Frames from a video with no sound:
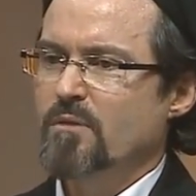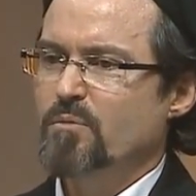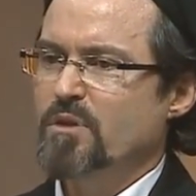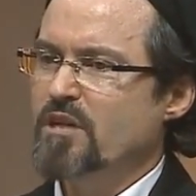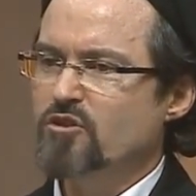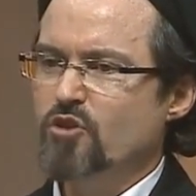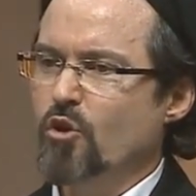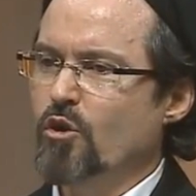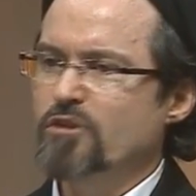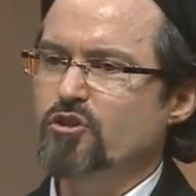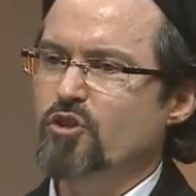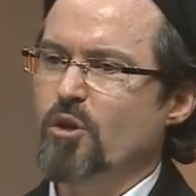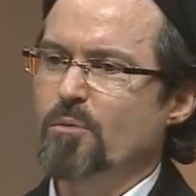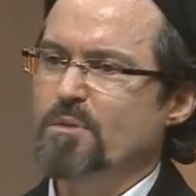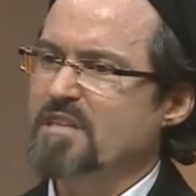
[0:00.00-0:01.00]
Because corn
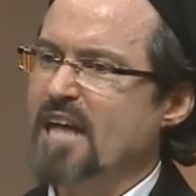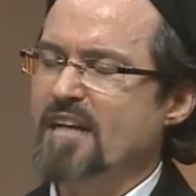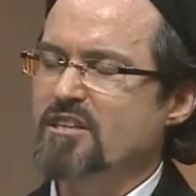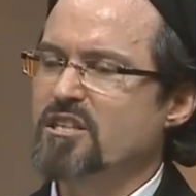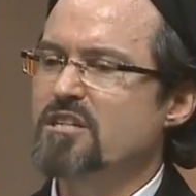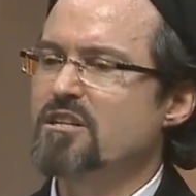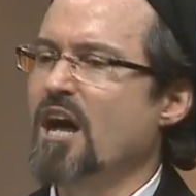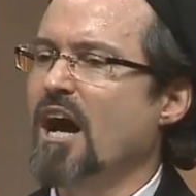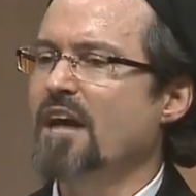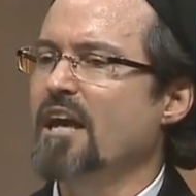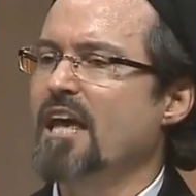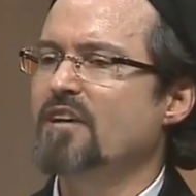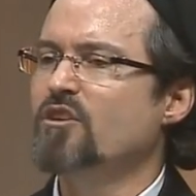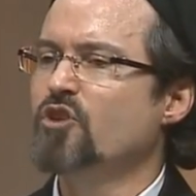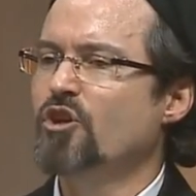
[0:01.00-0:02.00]
syrup is actually not
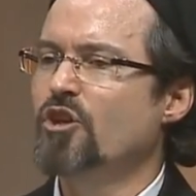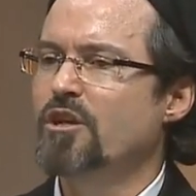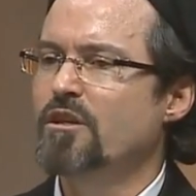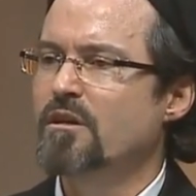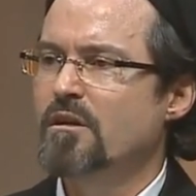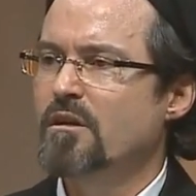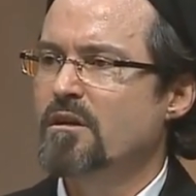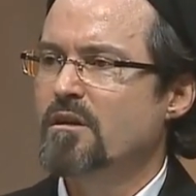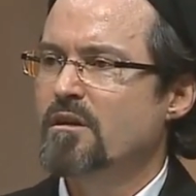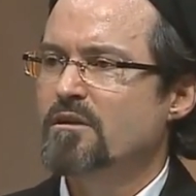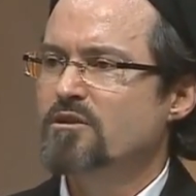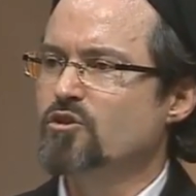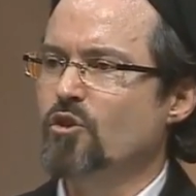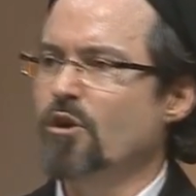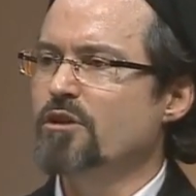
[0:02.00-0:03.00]
a good
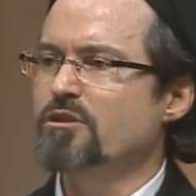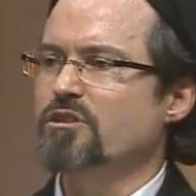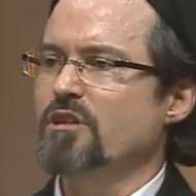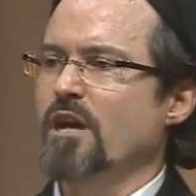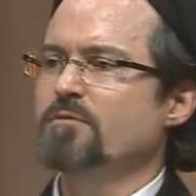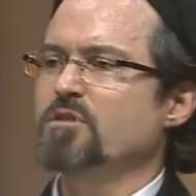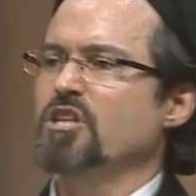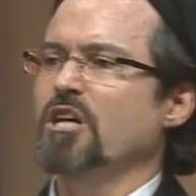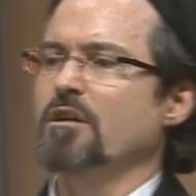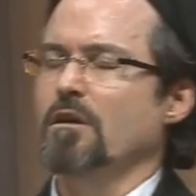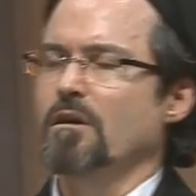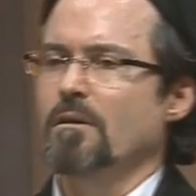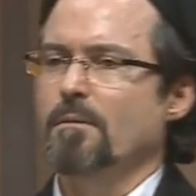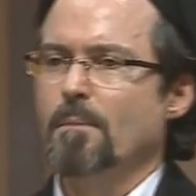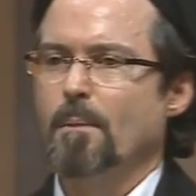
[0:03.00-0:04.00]
source of
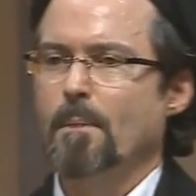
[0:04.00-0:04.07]
sugar.